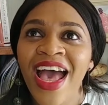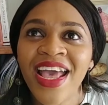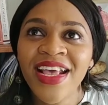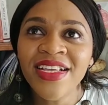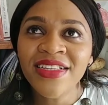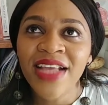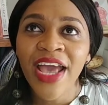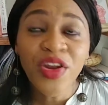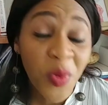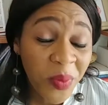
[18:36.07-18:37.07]
And
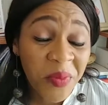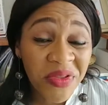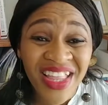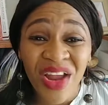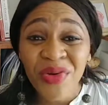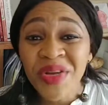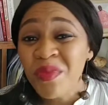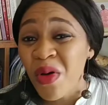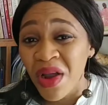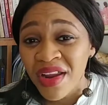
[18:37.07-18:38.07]
I know people that read
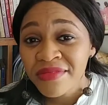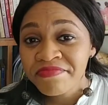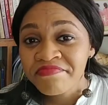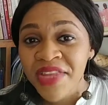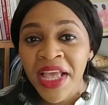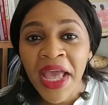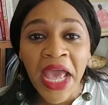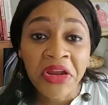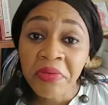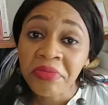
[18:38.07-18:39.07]
more. I
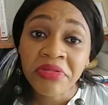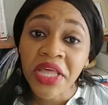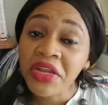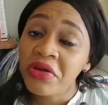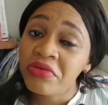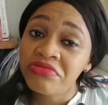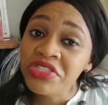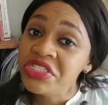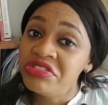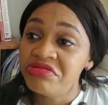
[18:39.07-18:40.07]
know people that don't read